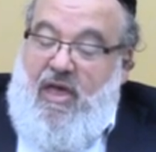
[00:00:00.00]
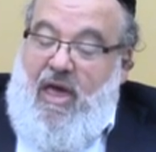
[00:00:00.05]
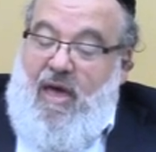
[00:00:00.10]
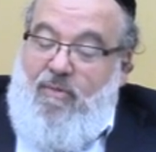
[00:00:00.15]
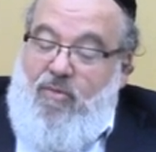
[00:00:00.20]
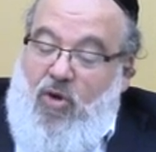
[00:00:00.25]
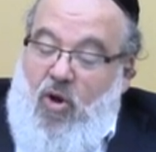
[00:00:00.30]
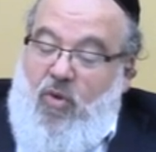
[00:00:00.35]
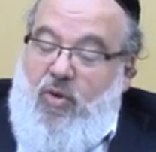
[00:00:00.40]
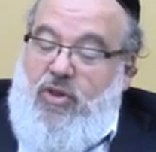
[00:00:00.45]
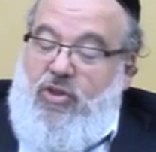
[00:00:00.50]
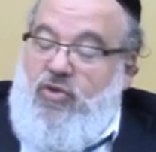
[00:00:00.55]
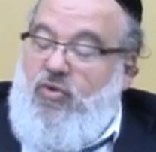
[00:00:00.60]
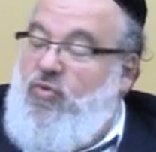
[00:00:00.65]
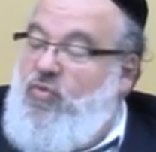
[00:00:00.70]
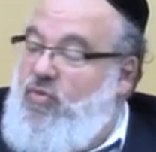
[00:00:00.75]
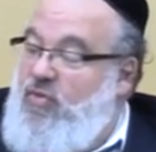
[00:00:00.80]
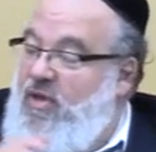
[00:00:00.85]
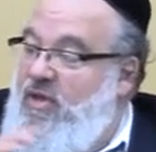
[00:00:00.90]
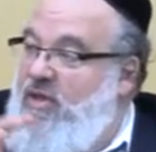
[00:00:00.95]
I'm going
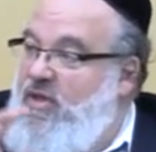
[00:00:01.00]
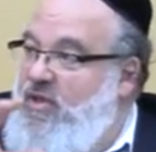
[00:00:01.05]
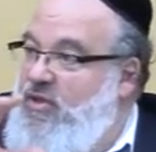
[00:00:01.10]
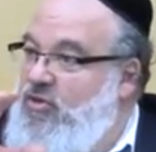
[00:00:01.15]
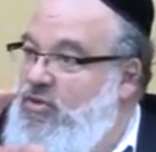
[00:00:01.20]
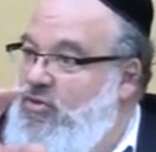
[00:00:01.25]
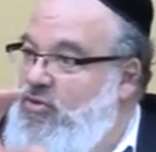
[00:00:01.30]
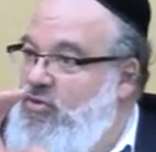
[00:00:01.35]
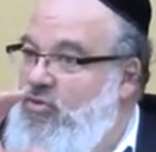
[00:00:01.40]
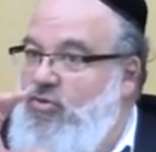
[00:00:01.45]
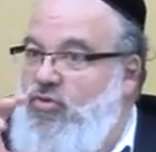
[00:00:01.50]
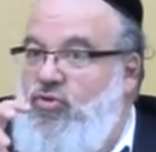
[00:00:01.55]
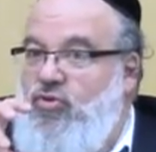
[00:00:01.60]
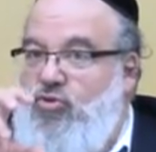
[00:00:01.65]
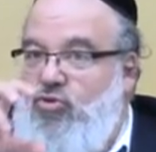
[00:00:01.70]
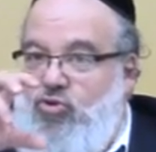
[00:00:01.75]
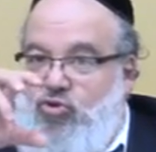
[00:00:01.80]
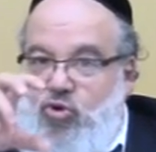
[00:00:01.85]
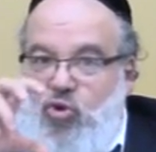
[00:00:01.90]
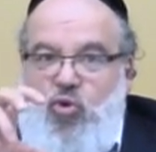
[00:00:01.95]
to
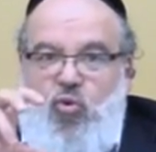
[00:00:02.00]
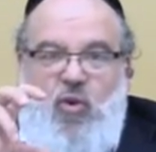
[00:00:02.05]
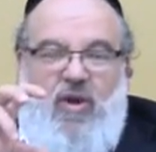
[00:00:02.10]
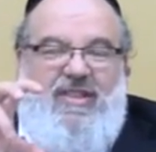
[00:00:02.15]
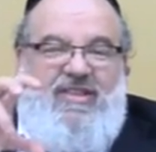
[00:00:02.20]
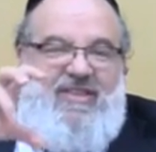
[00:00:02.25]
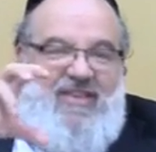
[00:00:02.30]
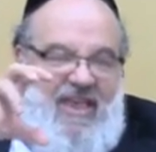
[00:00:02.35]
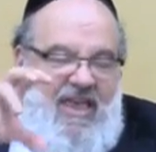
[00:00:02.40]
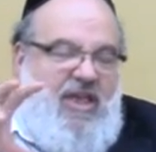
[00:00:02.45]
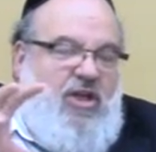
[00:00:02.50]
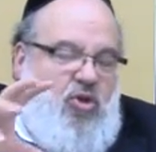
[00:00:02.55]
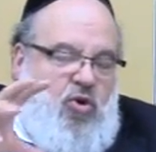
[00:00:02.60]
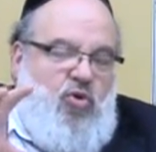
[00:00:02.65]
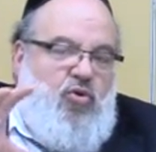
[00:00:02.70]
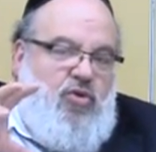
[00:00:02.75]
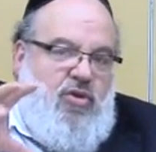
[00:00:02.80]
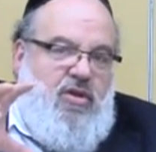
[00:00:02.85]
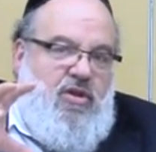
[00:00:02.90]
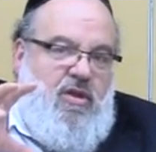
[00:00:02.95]
do a
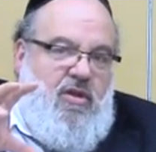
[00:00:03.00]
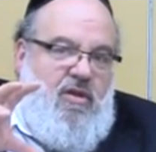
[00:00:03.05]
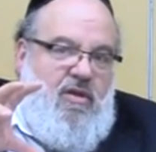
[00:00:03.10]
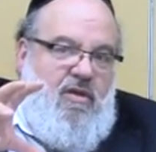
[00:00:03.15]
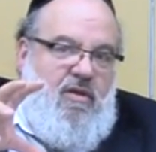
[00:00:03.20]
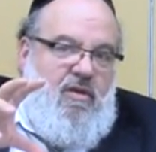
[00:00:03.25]
tikkun